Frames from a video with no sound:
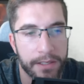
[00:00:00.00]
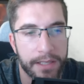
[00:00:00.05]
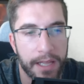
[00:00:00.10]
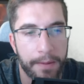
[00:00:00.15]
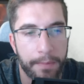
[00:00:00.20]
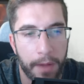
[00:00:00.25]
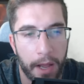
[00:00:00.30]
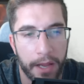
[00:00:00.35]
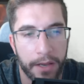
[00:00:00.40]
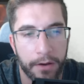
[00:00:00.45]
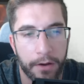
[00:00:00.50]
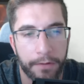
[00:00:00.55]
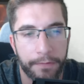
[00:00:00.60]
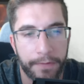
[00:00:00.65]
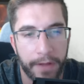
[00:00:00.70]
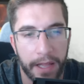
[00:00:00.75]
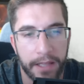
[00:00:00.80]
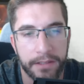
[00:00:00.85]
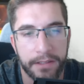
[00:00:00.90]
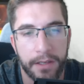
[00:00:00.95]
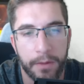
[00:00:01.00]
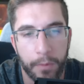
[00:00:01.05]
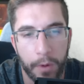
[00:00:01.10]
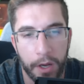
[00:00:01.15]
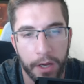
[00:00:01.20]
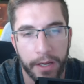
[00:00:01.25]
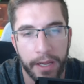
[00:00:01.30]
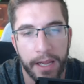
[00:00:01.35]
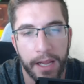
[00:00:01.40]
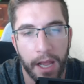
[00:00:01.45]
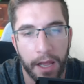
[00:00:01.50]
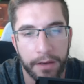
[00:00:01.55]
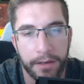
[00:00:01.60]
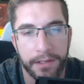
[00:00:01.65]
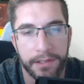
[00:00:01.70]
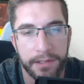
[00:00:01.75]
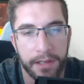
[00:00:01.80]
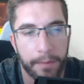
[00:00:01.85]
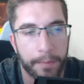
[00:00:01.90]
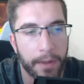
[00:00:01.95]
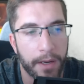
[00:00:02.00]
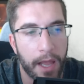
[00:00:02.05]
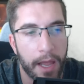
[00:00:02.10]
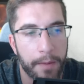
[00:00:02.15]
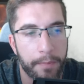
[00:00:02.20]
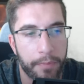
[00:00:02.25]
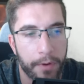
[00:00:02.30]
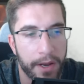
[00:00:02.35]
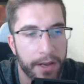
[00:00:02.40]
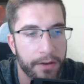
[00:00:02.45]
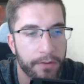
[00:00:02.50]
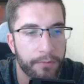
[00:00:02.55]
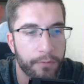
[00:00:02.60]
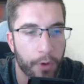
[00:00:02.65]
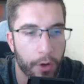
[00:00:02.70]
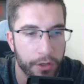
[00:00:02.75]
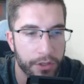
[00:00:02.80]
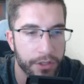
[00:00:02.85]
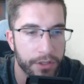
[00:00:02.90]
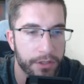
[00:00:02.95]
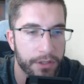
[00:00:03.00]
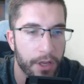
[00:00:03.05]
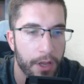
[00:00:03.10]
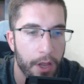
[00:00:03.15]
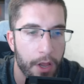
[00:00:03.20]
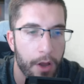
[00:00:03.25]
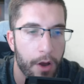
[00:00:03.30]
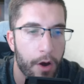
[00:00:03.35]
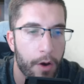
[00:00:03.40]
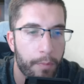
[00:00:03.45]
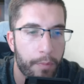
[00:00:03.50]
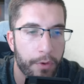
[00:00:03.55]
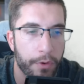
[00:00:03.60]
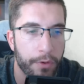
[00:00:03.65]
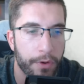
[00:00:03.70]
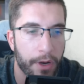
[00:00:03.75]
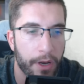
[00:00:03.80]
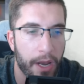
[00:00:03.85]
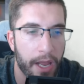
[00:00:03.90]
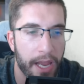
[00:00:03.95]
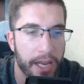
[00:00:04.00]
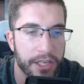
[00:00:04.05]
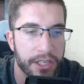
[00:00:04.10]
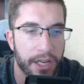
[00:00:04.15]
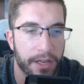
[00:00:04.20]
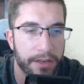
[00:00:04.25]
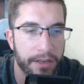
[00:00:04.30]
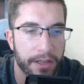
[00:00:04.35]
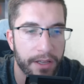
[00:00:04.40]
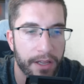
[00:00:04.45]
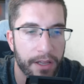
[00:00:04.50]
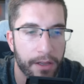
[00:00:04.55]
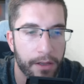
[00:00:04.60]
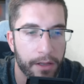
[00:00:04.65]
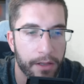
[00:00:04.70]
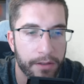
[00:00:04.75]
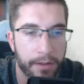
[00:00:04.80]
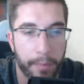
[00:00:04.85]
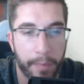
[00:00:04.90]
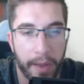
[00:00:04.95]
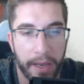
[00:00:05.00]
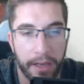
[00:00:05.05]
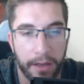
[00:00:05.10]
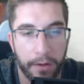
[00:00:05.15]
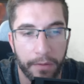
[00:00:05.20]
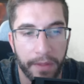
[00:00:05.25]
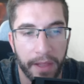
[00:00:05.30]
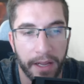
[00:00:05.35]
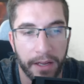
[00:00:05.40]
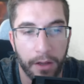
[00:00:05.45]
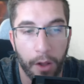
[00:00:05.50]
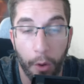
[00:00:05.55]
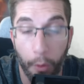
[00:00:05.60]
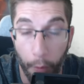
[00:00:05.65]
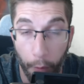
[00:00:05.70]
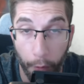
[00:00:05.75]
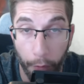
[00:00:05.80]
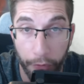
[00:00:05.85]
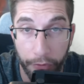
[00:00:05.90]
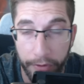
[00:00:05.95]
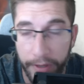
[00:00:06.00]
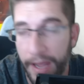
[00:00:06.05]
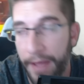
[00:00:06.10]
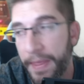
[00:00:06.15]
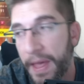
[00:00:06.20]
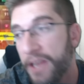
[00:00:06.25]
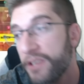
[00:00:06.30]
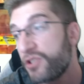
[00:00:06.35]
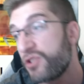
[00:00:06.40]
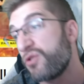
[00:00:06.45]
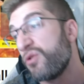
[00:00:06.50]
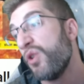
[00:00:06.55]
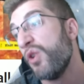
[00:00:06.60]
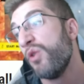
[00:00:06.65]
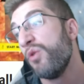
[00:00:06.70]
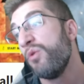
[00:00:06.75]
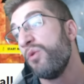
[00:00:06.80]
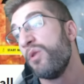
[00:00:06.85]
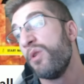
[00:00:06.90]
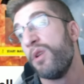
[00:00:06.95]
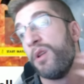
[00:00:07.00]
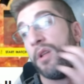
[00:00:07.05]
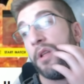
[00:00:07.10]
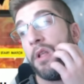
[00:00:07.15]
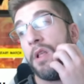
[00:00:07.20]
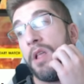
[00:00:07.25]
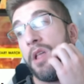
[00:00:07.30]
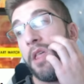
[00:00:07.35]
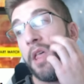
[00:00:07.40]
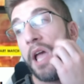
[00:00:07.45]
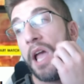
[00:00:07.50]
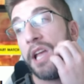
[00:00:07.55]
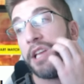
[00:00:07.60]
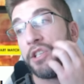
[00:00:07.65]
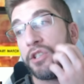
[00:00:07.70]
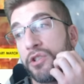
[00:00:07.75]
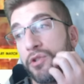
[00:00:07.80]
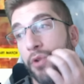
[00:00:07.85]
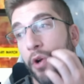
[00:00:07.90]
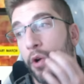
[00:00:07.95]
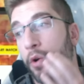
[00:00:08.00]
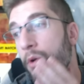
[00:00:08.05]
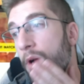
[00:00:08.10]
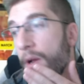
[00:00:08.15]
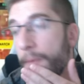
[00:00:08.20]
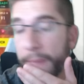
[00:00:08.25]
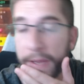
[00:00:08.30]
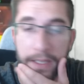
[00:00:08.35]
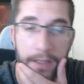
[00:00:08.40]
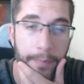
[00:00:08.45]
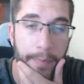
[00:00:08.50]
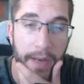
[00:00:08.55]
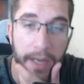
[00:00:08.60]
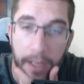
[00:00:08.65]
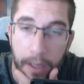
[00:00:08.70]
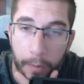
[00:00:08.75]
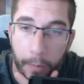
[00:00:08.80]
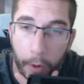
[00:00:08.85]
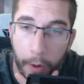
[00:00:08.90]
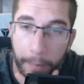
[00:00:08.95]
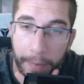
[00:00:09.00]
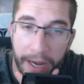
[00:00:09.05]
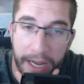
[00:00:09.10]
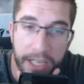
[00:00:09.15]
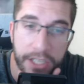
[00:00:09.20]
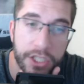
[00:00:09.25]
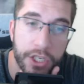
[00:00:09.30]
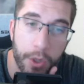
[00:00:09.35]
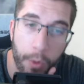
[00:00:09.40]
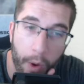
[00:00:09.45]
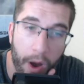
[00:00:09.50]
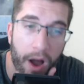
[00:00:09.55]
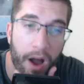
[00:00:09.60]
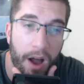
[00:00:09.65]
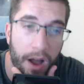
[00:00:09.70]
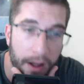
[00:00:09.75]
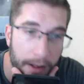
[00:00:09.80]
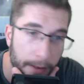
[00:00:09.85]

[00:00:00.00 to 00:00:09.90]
they might not fancy working under someone like Brendan Rodgers or Bruno Lage under, depending on their goals. Yeah, that's true. That is true. I mean, depending on what manager you are,